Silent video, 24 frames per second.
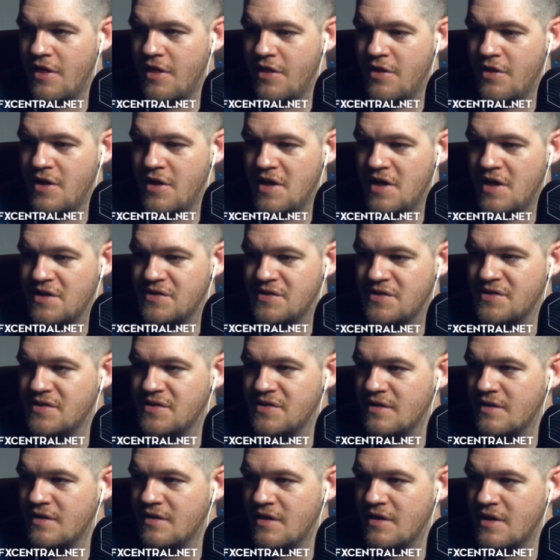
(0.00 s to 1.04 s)

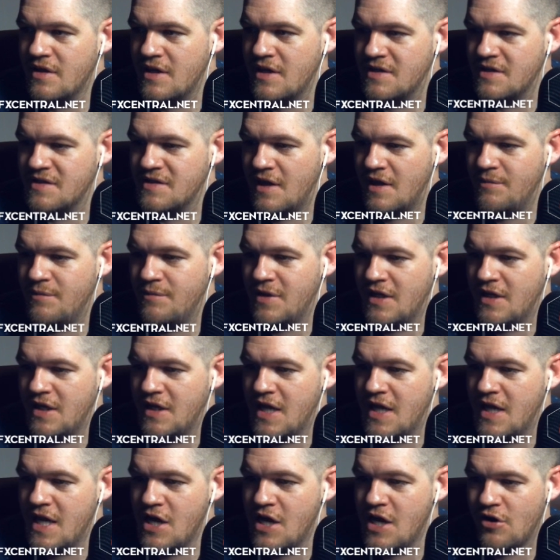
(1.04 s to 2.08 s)
this, the assignment in
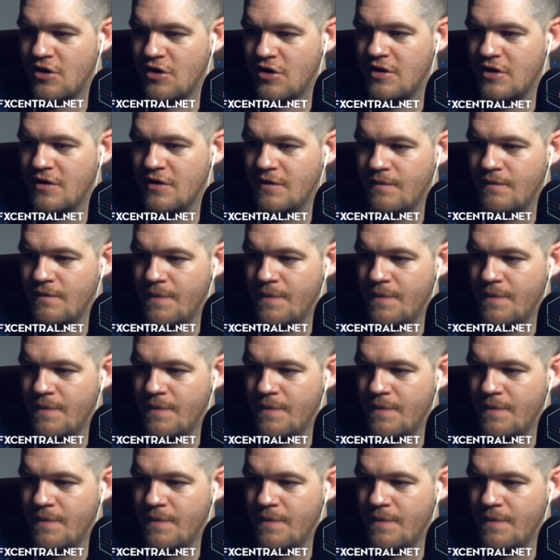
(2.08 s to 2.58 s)
here,